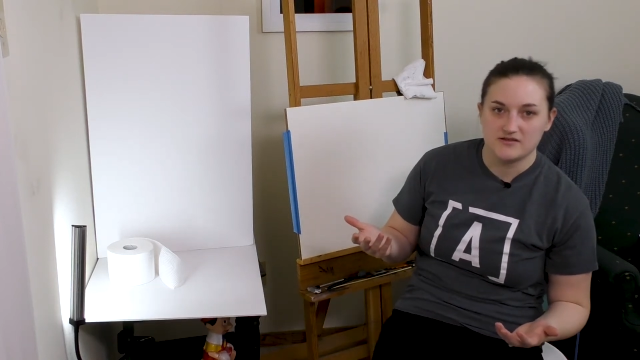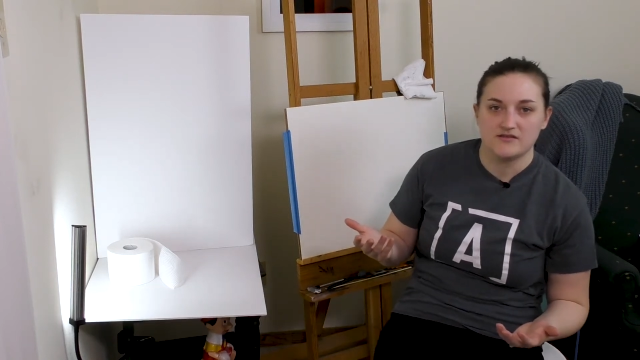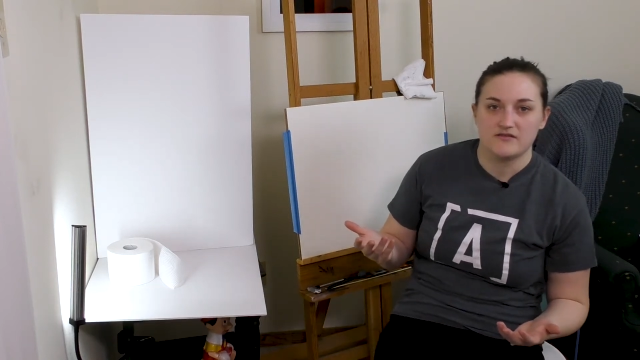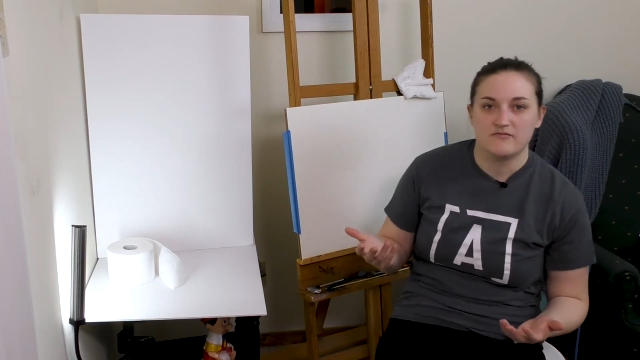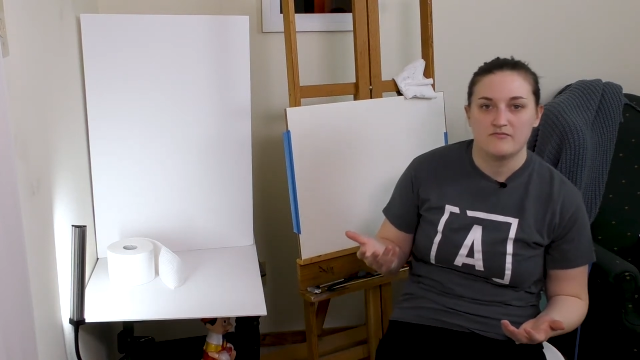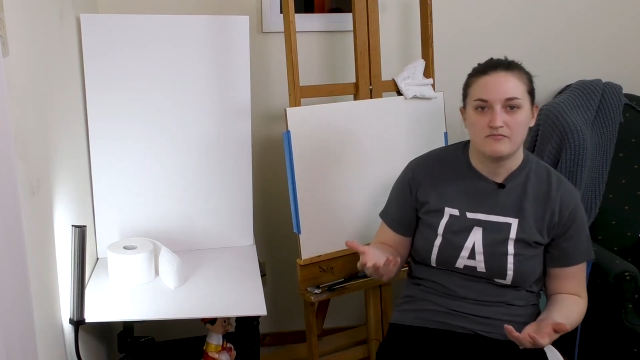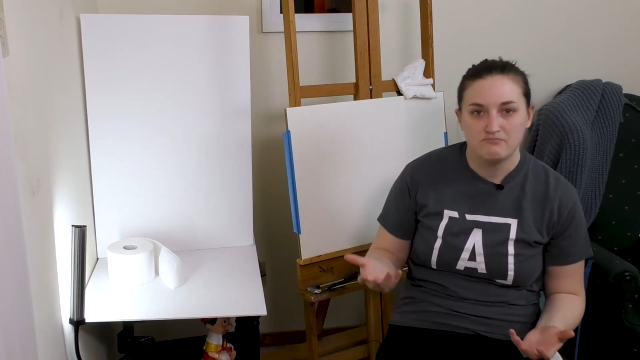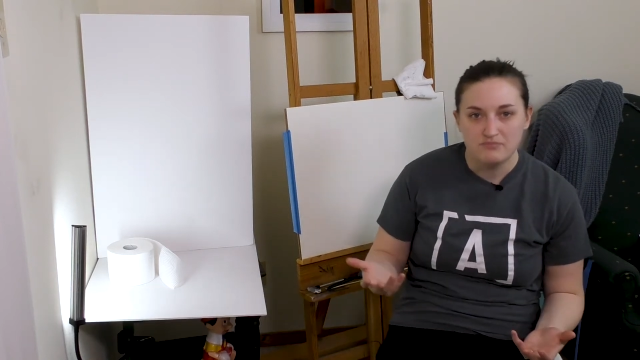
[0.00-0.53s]
of
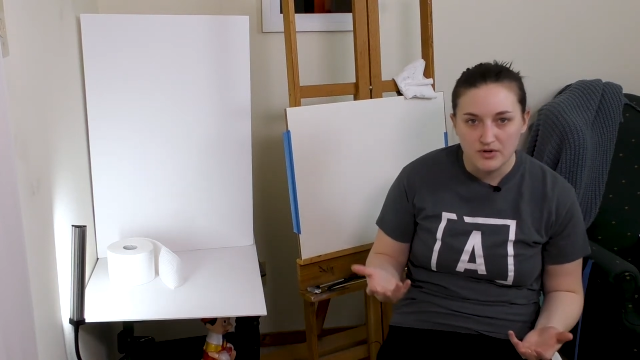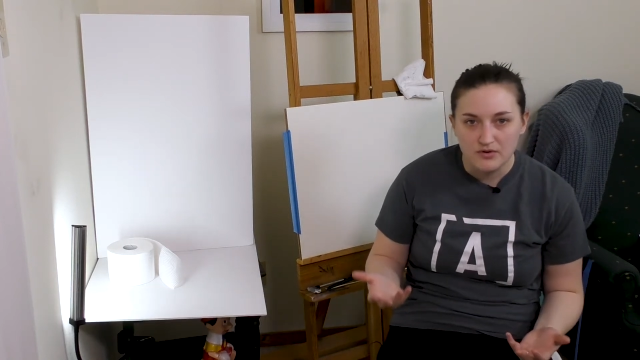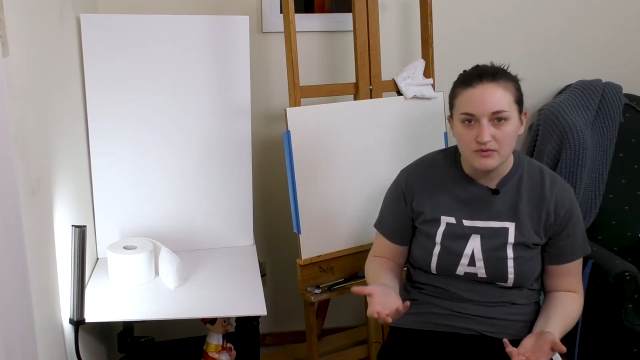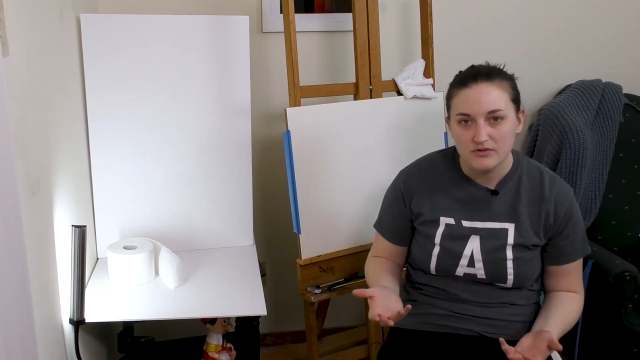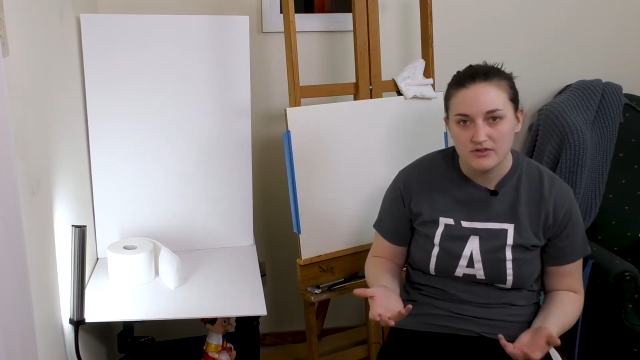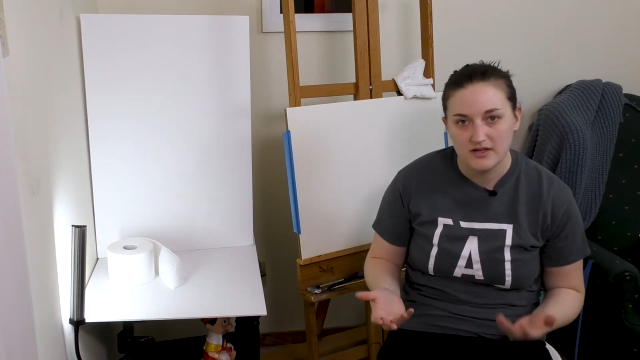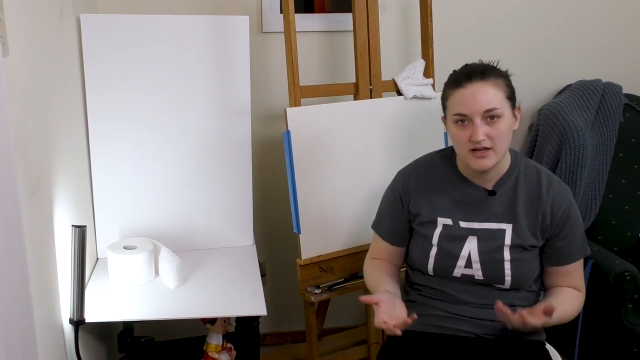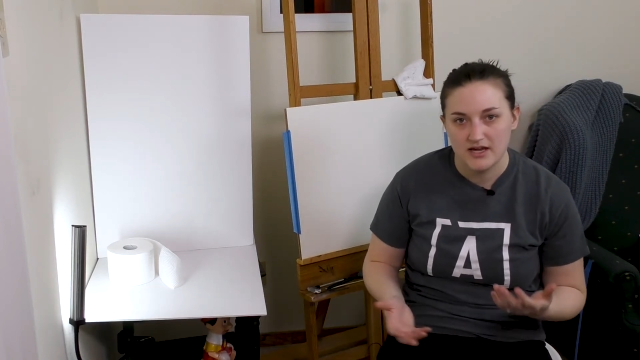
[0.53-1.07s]

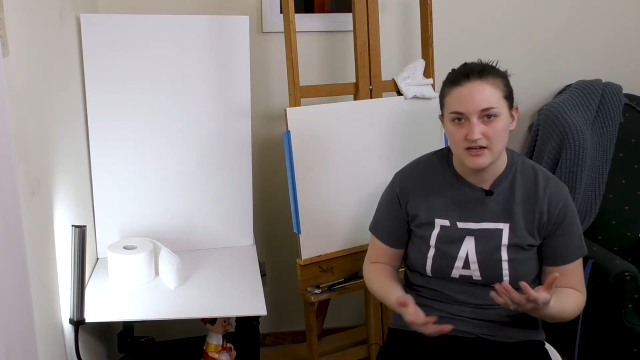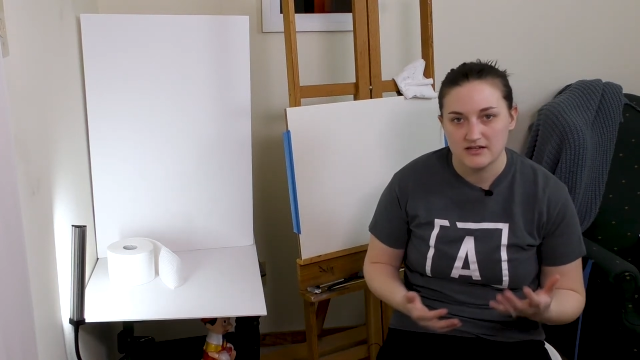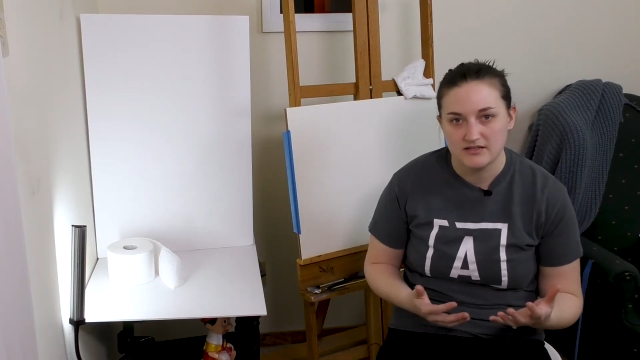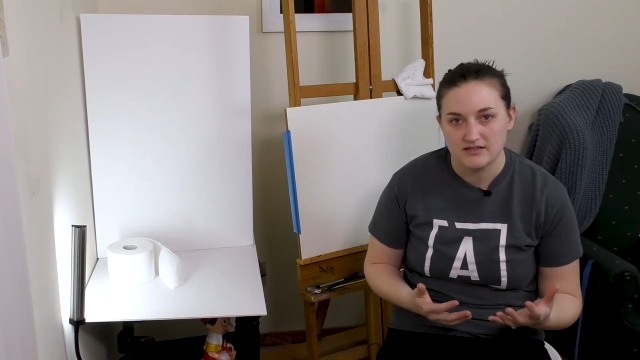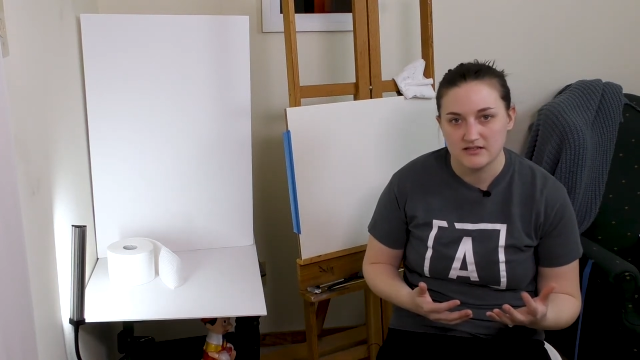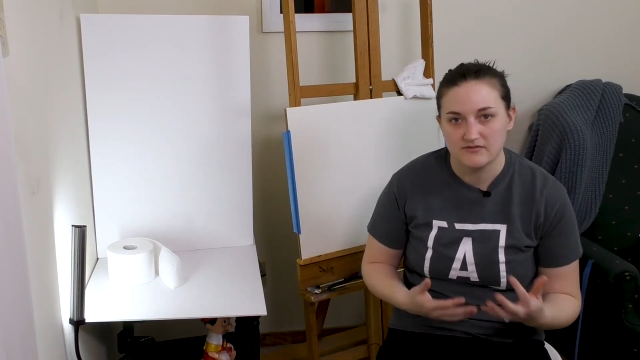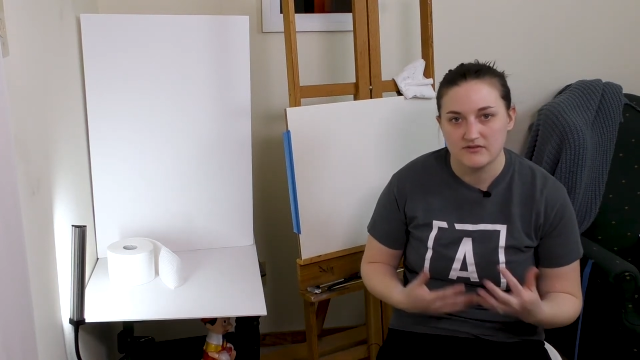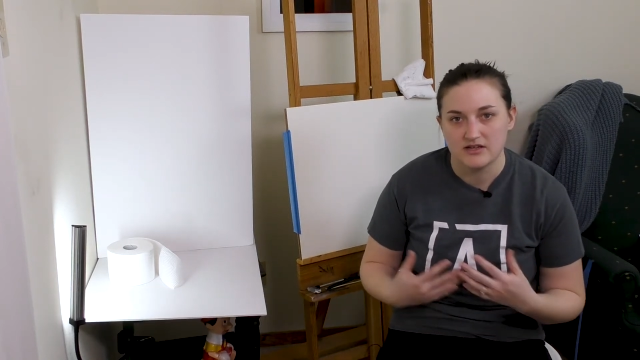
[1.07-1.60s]
both
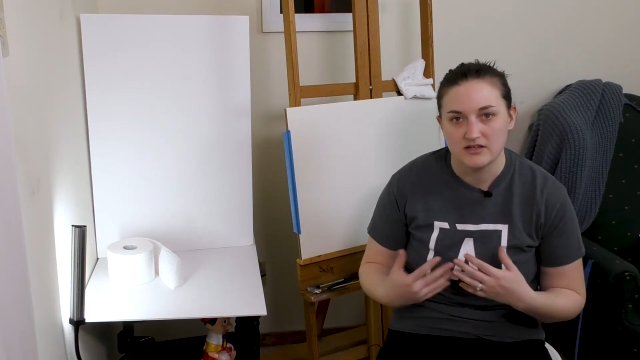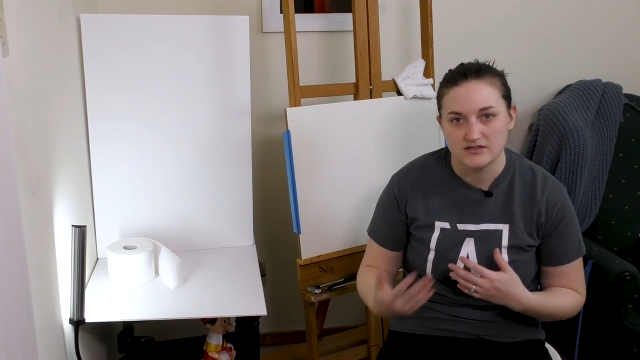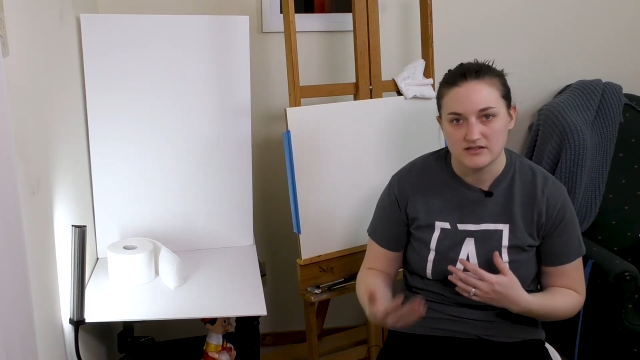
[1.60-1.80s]
additive and